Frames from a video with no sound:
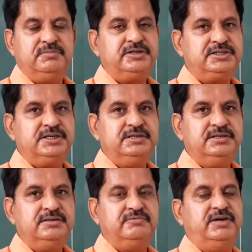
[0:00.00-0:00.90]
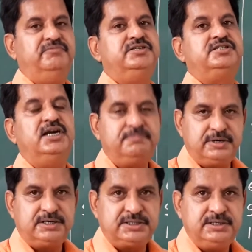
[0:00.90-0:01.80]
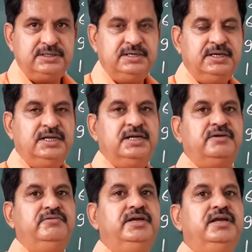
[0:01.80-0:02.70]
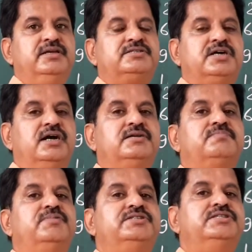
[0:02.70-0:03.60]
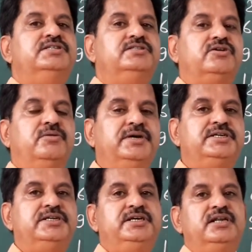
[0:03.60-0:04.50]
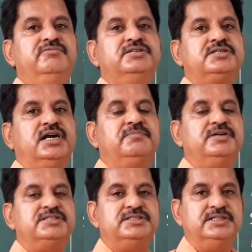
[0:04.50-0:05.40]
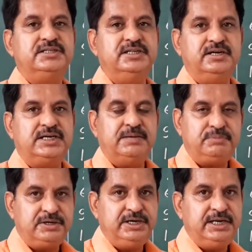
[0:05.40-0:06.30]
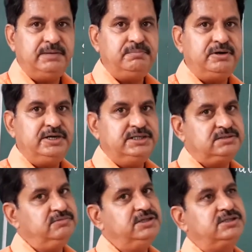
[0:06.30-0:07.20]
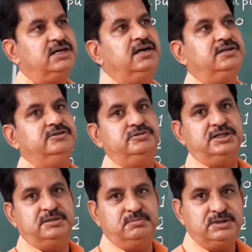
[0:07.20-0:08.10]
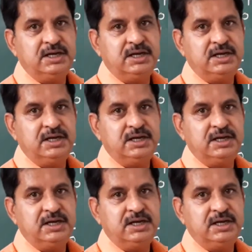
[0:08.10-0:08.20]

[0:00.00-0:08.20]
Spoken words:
production. When we start production, we start purchasing the raw material, we start purchasing the temporary employees, we start using